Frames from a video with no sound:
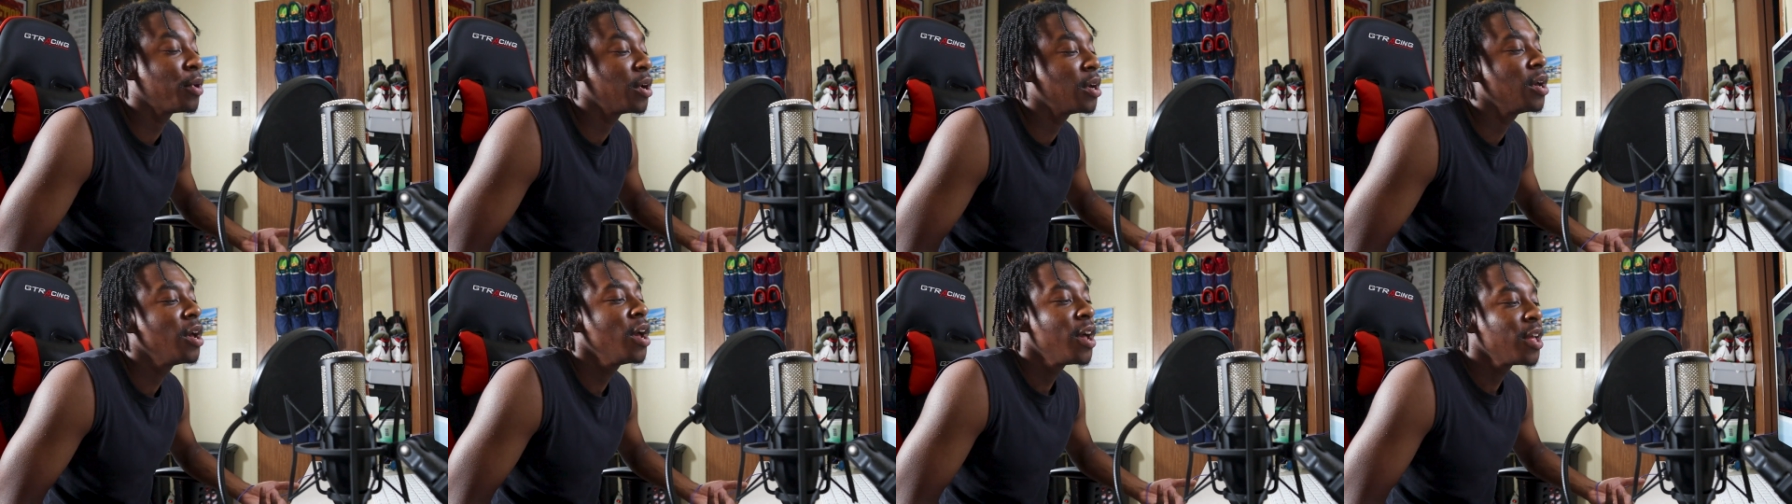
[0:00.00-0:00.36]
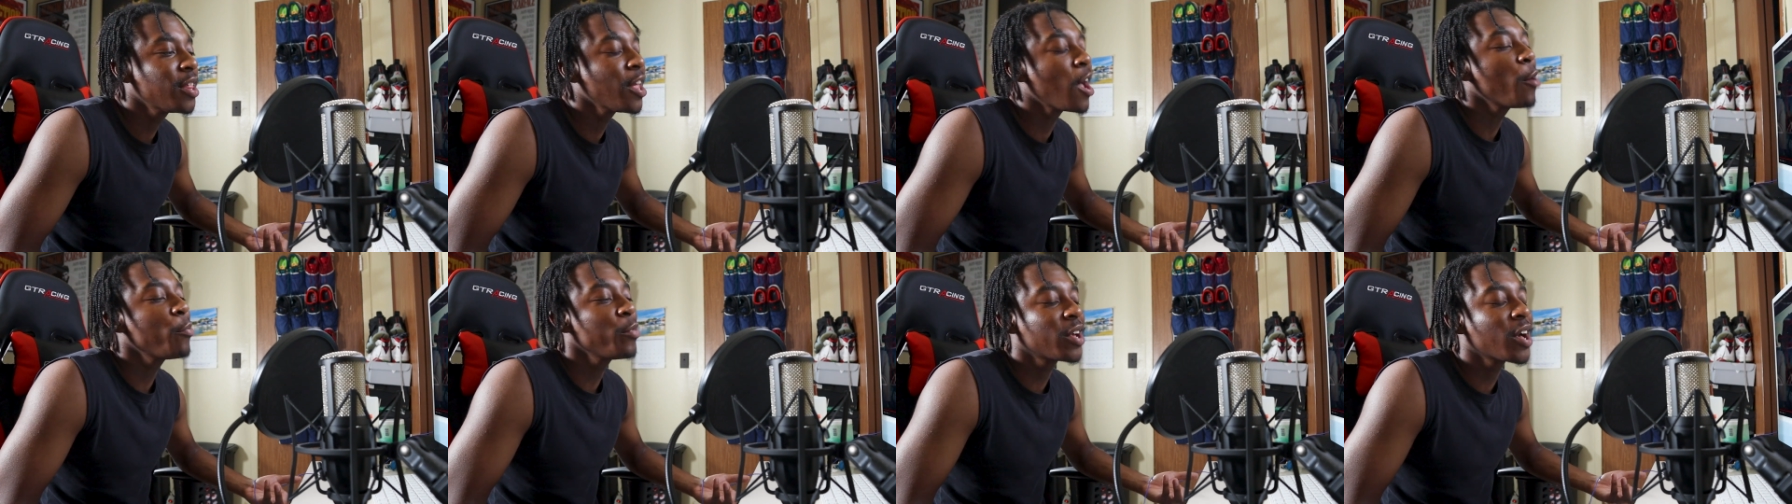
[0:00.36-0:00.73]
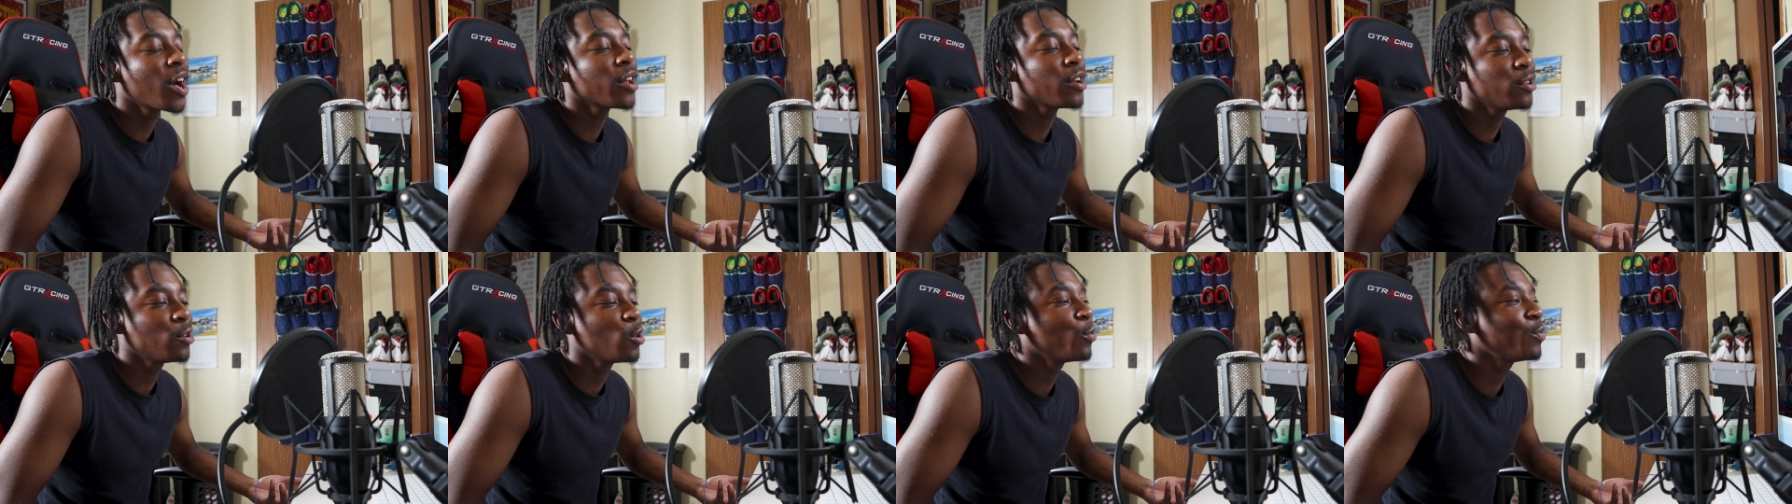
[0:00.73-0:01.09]
but that would be
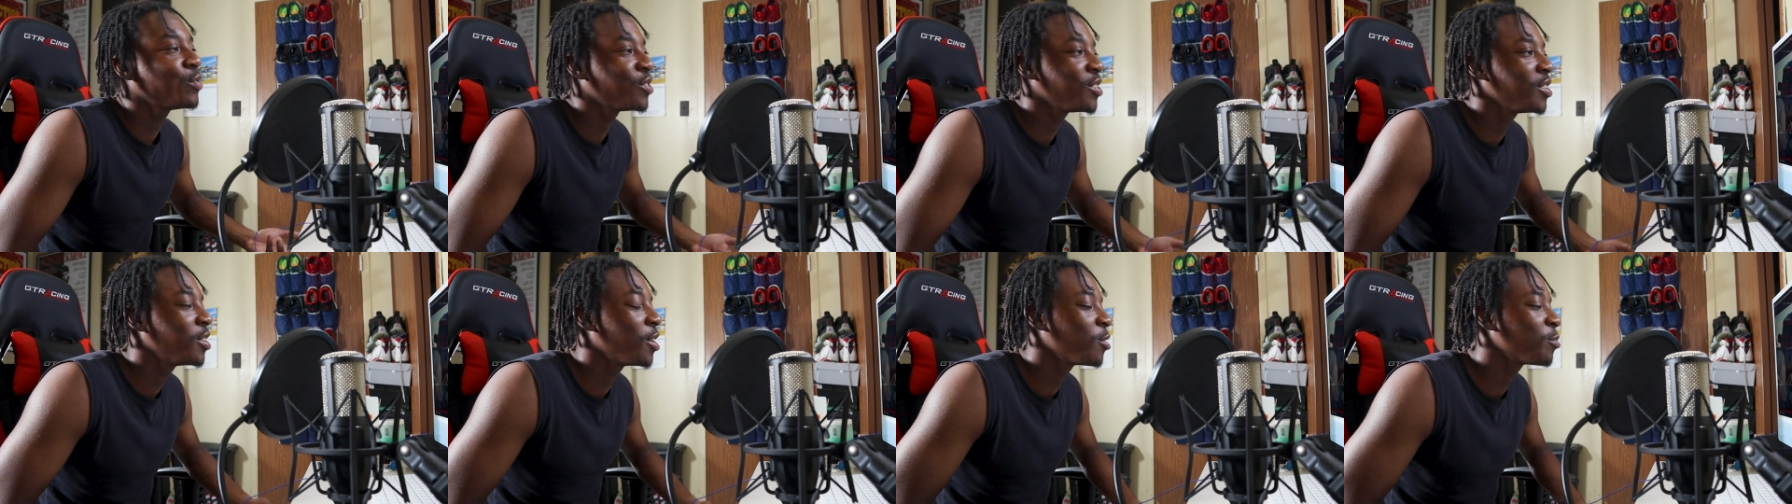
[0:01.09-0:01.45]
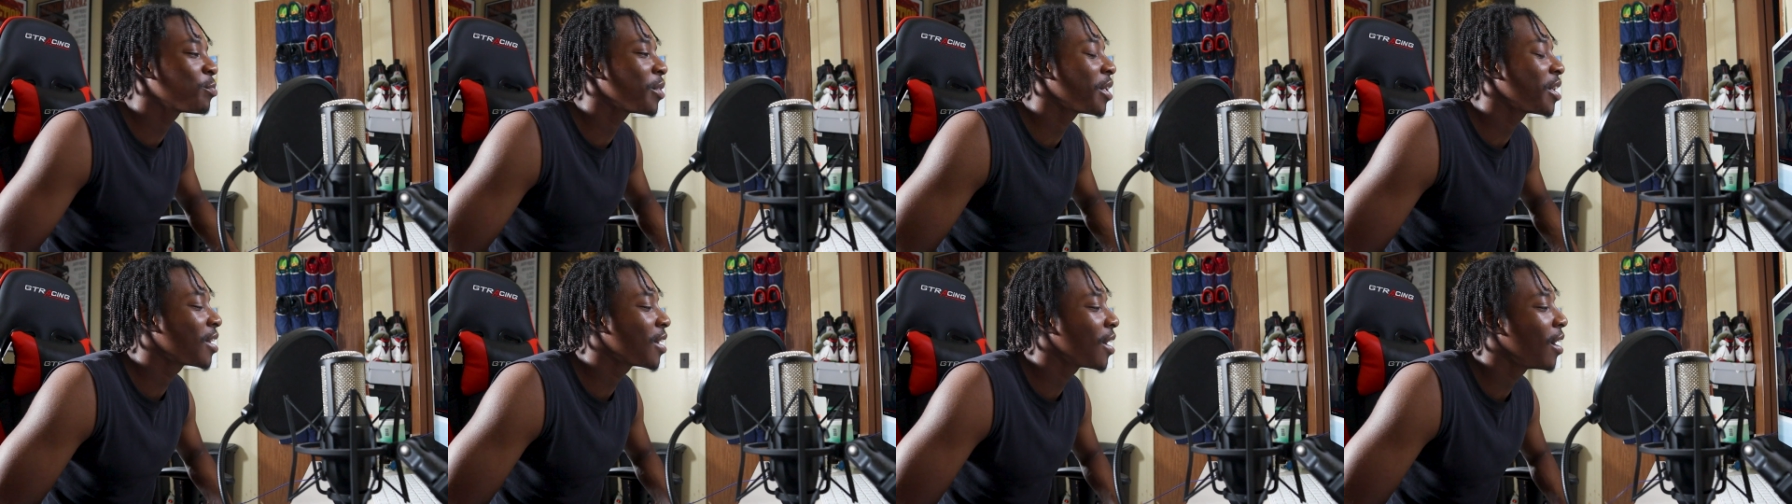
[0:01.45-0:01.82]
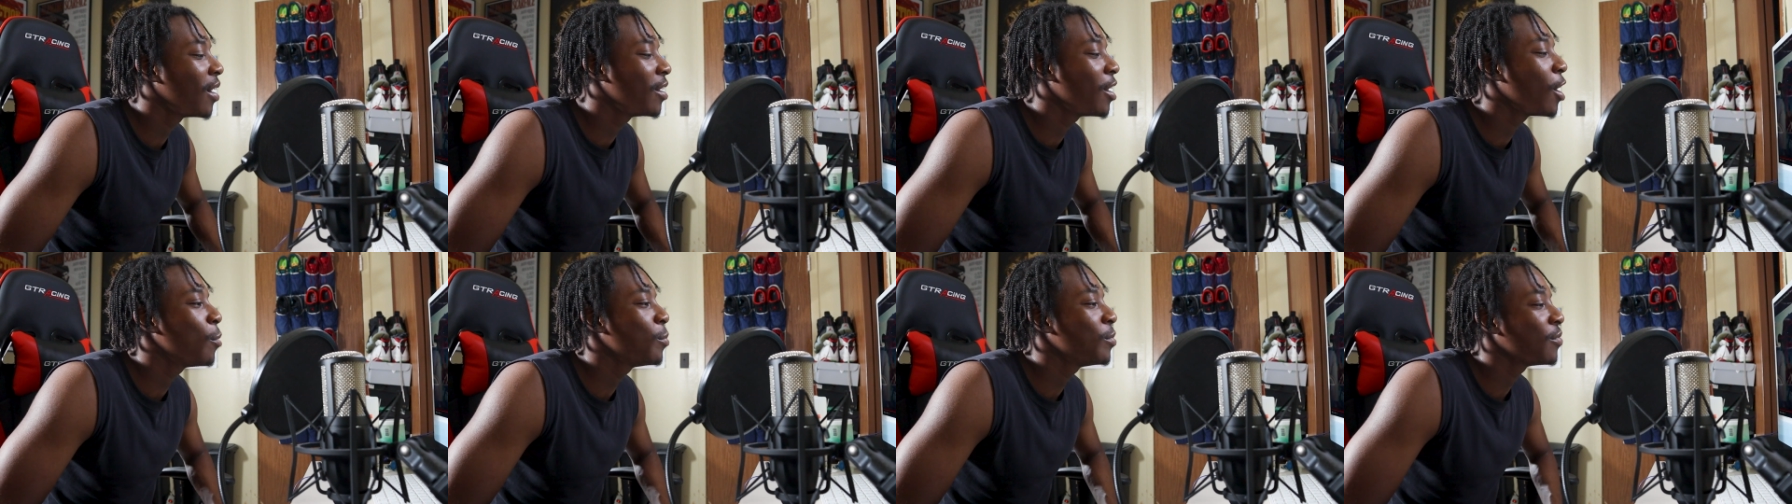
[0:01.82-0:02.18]
kind of dope if she does play
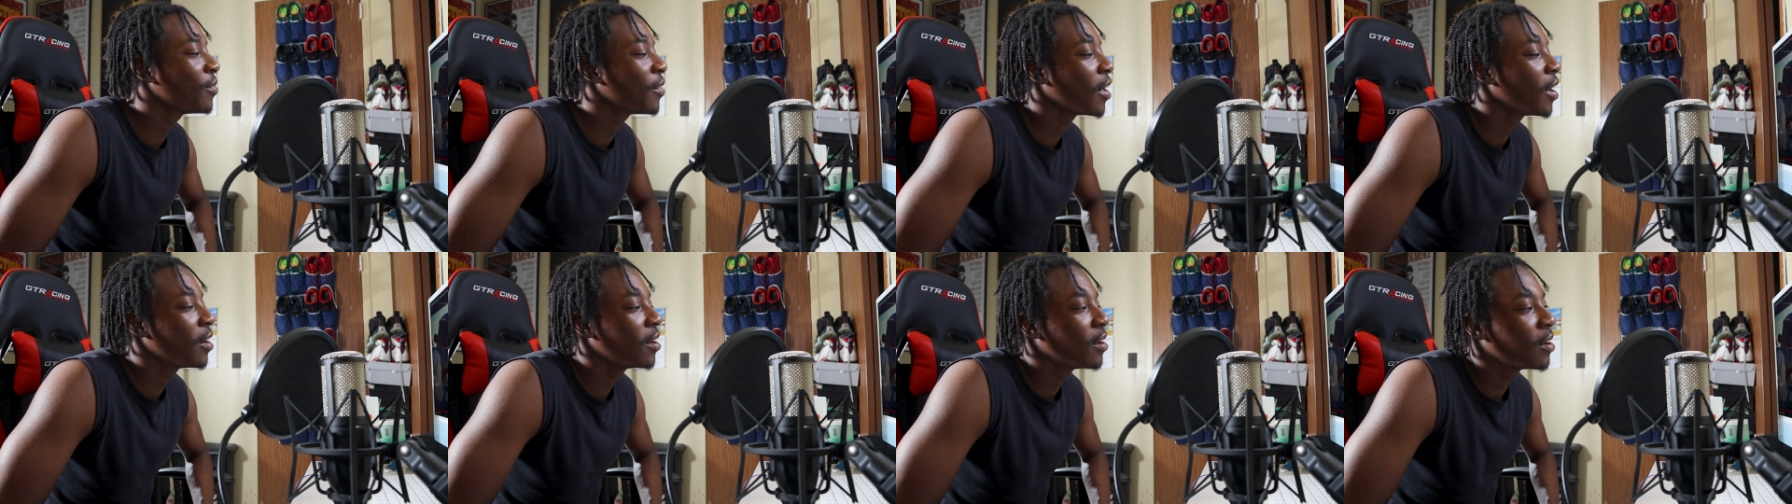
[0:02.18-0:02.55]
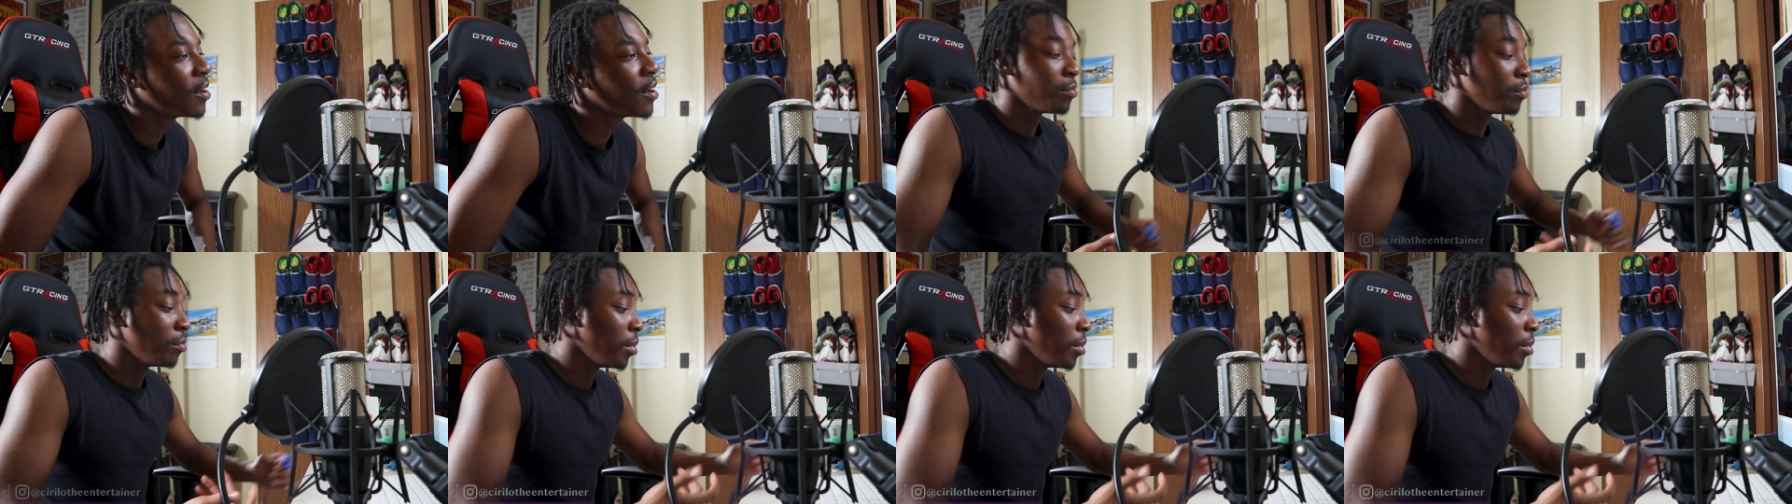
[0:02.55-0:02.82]
COD. That would be fire.